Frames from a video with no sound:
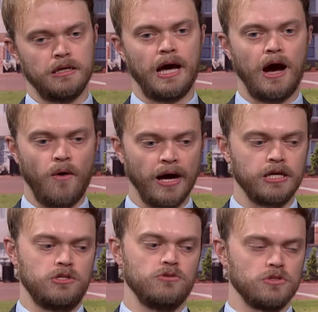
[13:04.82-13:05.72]
how I
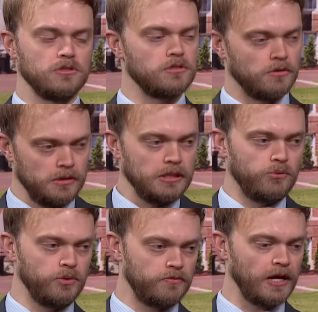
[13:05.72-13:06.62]
could use it. So
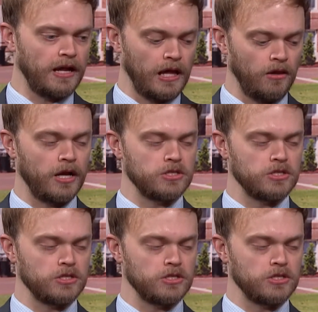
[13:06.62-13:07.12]
we've had a lot of